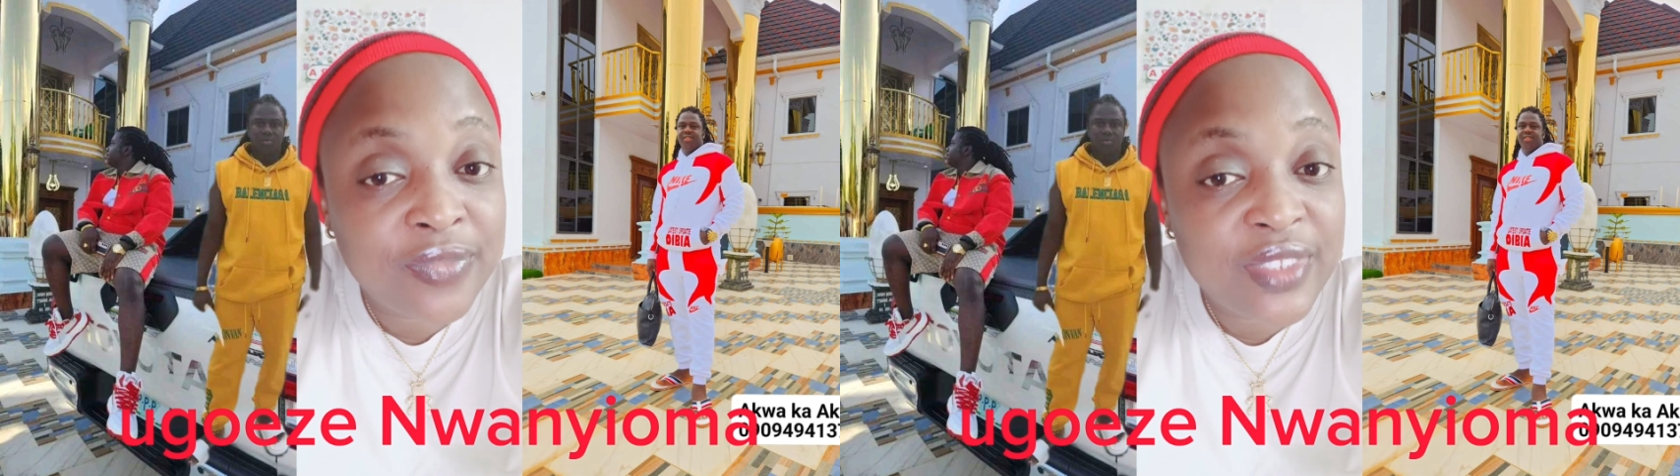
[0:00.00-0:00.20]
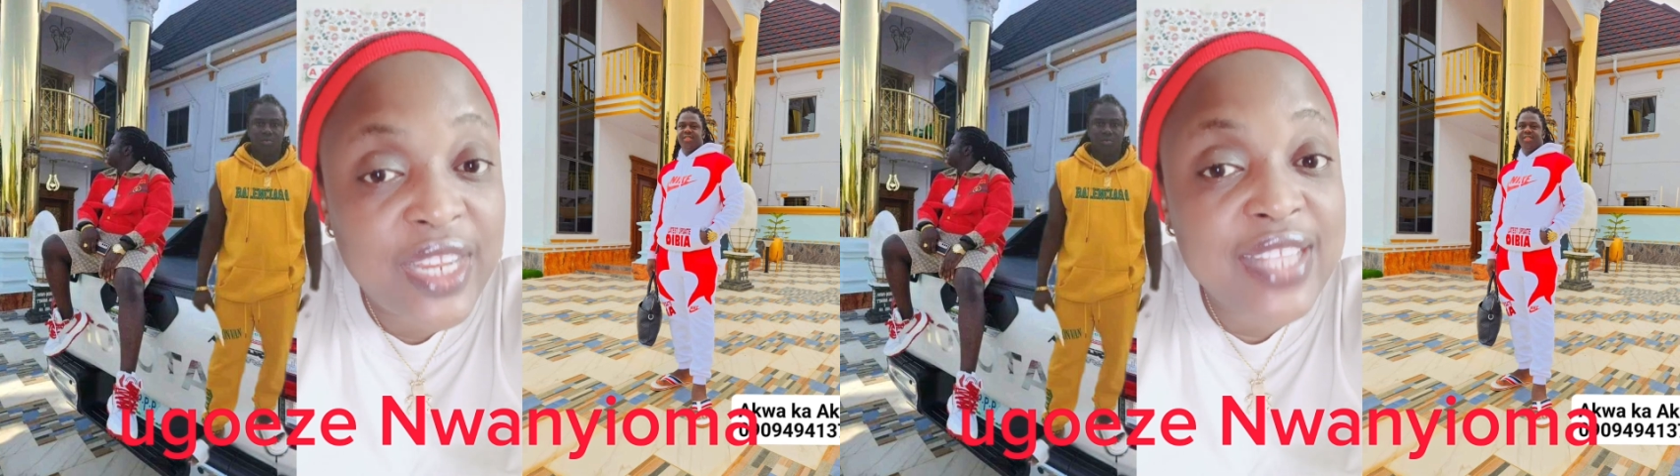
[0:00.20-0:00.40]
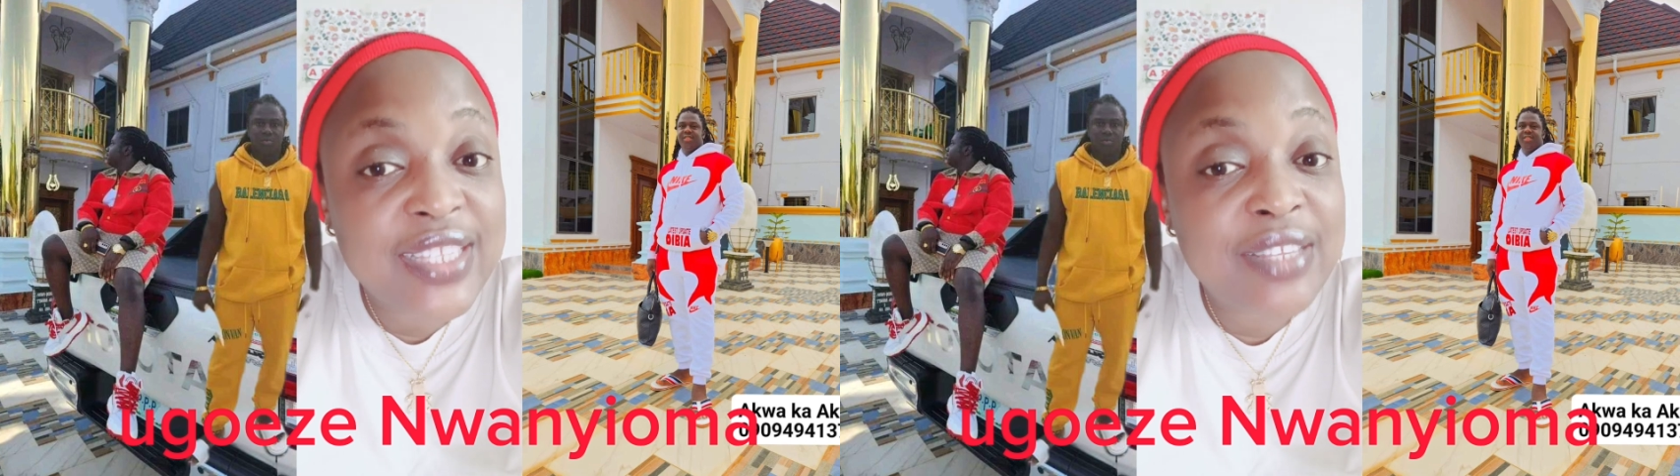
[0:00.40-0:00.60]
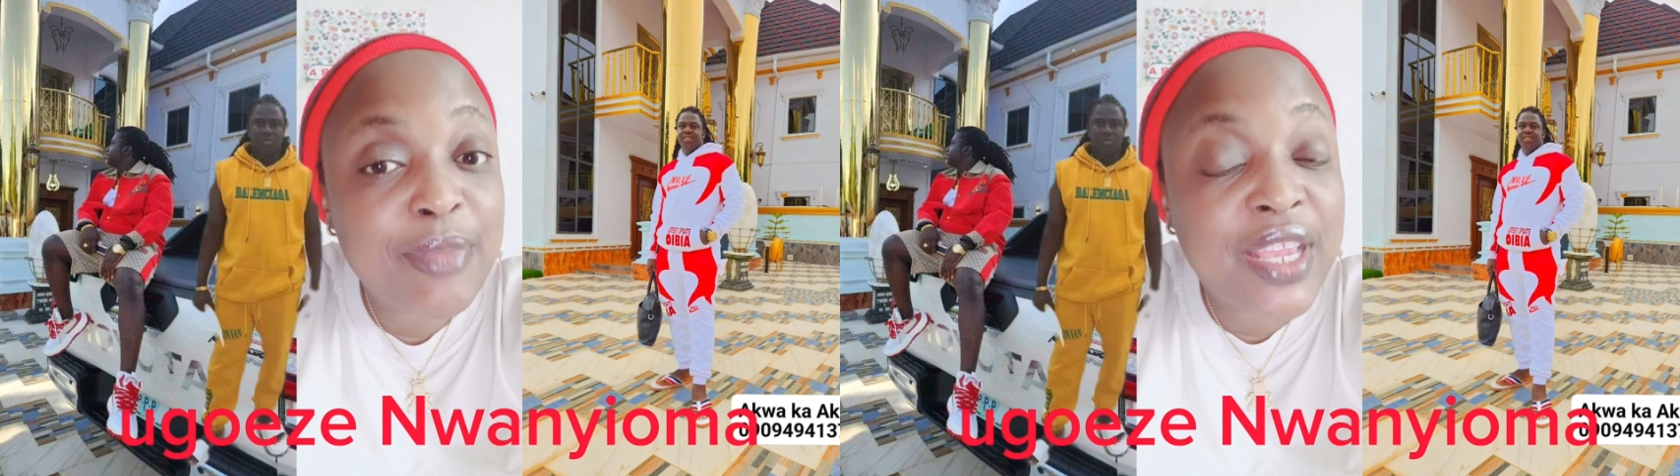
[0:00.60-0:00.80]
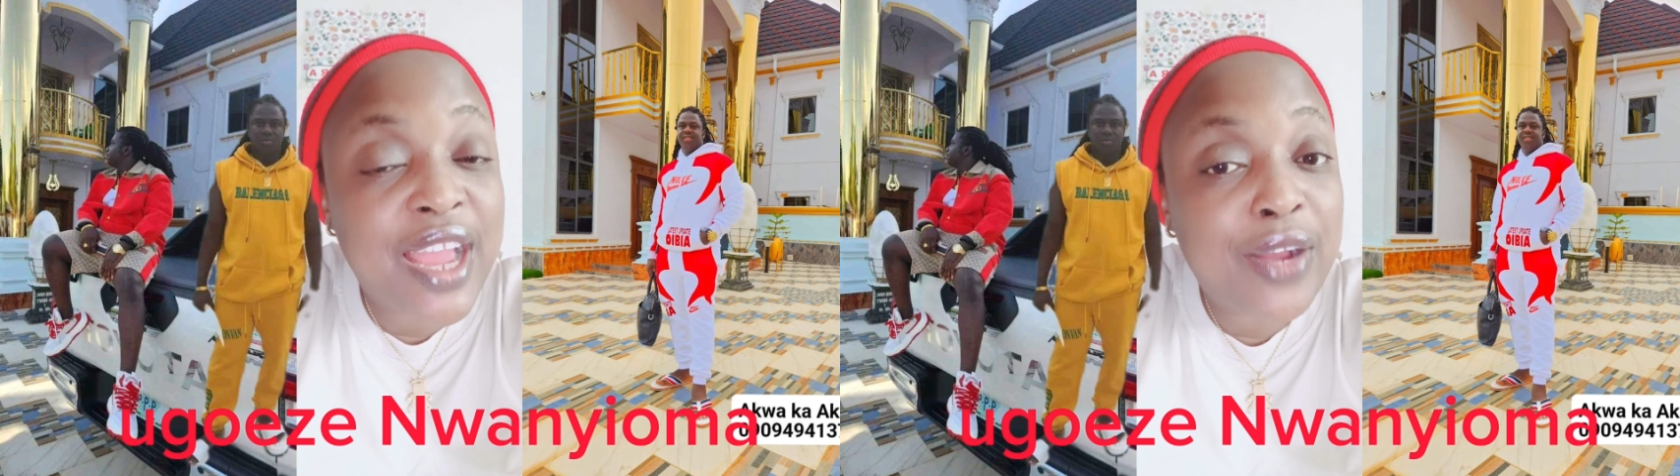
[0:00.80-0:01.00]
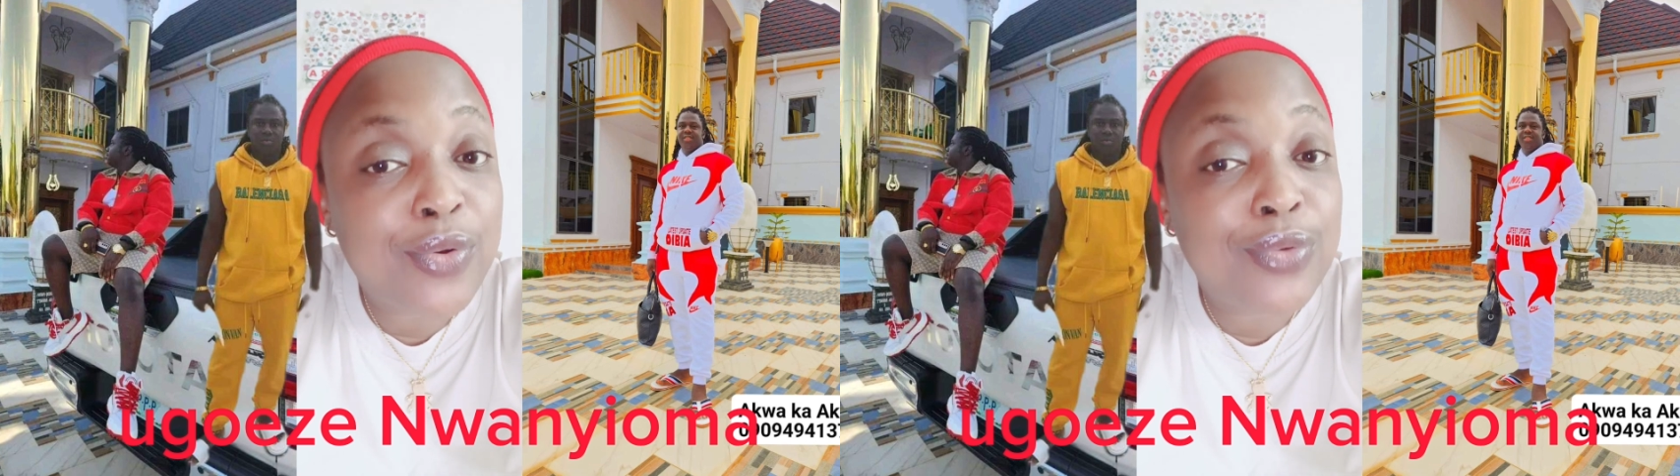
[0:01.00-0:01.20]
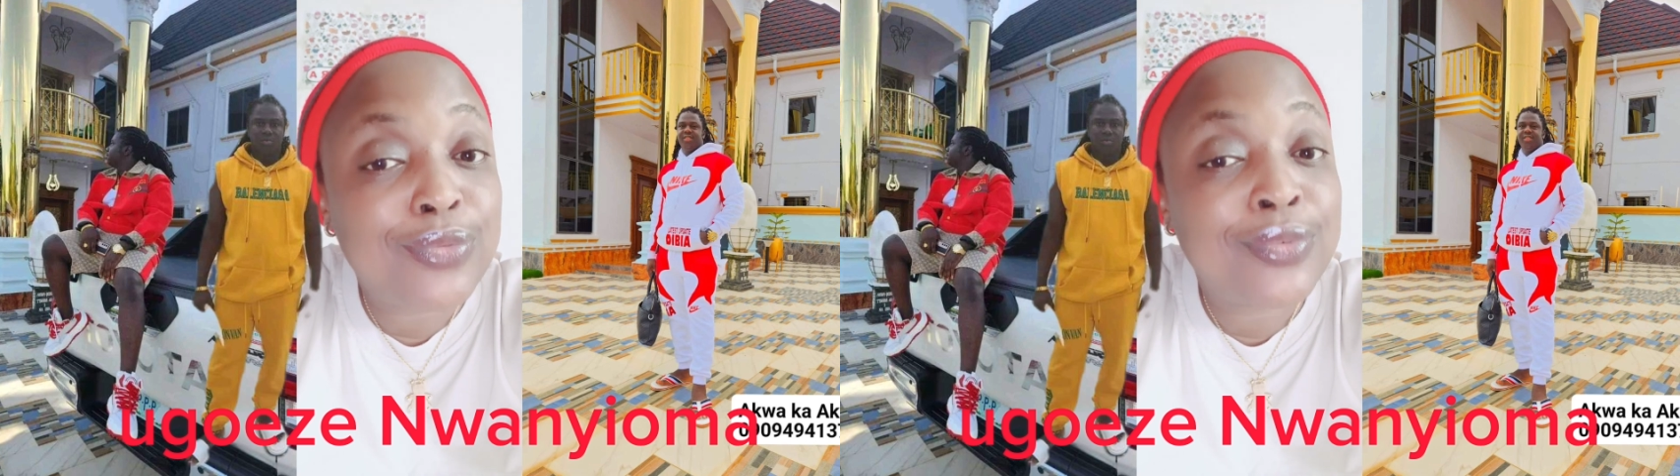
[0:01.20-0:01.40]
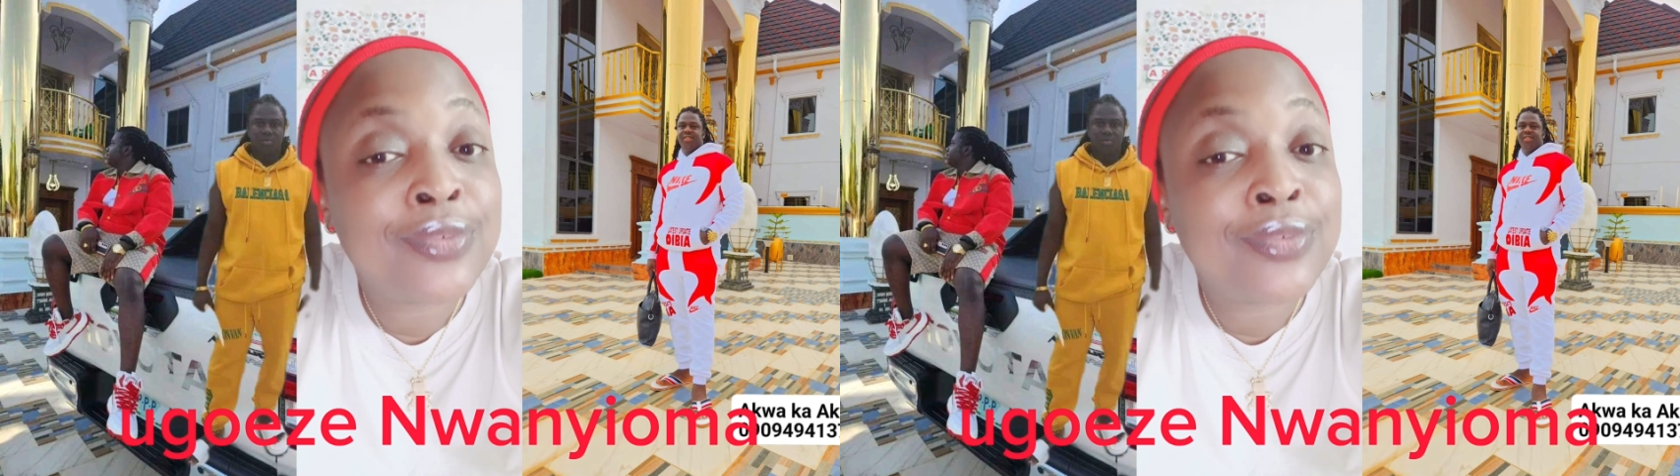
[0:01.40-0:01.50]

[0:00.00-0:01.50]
Now I see make a con